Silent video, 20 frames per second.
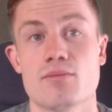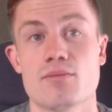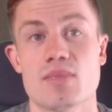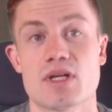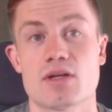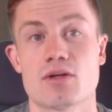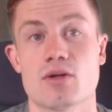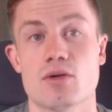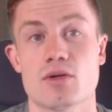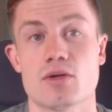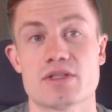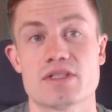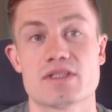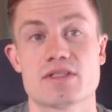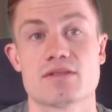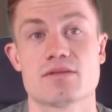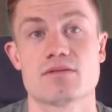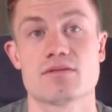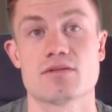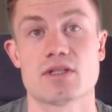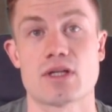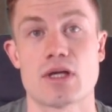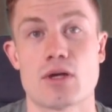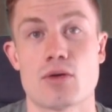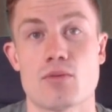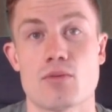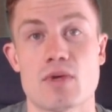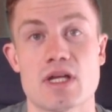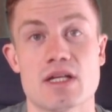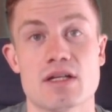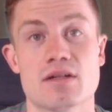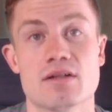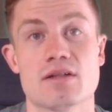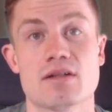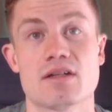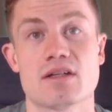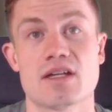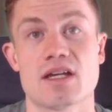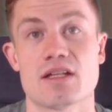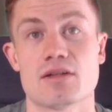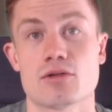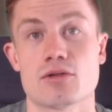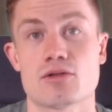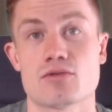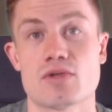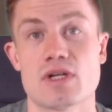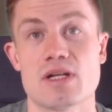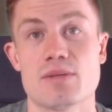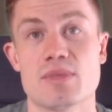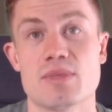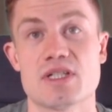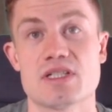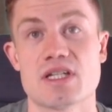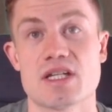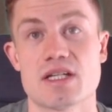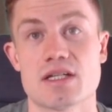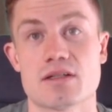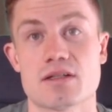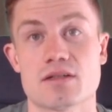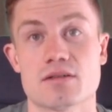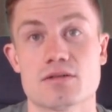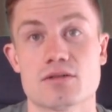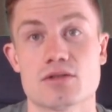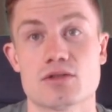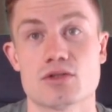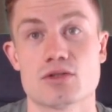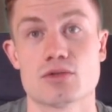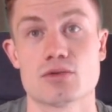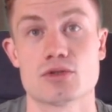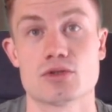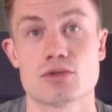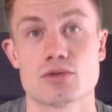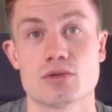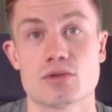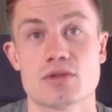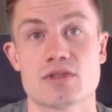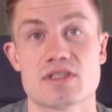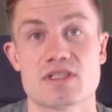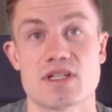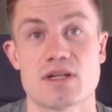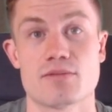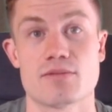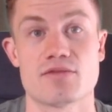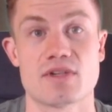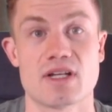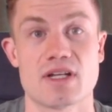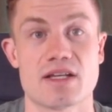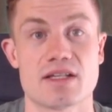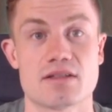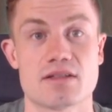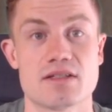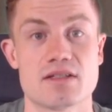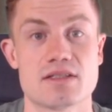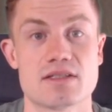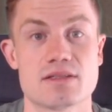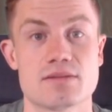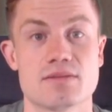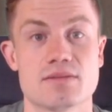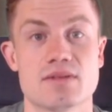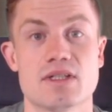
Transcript: because the queen cannot really be taken due to something like this.